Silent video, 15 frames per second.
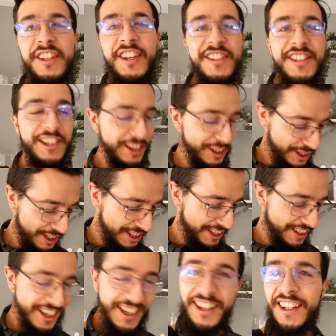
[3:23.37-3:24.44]
because it
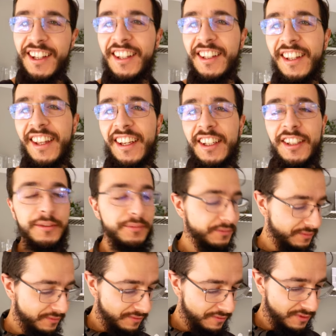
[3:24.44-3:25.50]
looks like
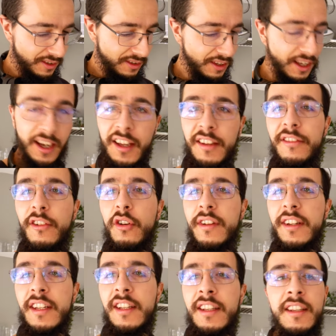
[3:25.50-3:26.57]
I've
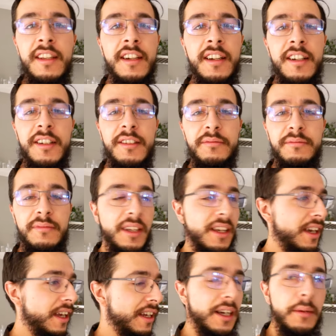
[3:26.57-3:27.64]
already
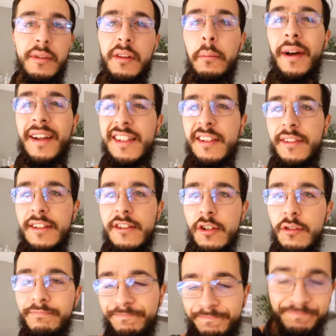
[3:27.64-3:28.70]
had a couple of bites of it,
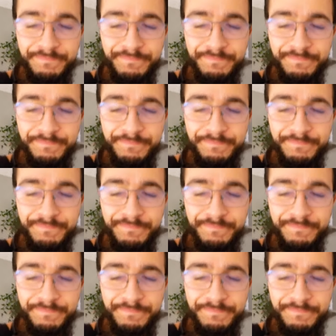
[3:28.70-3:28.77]
so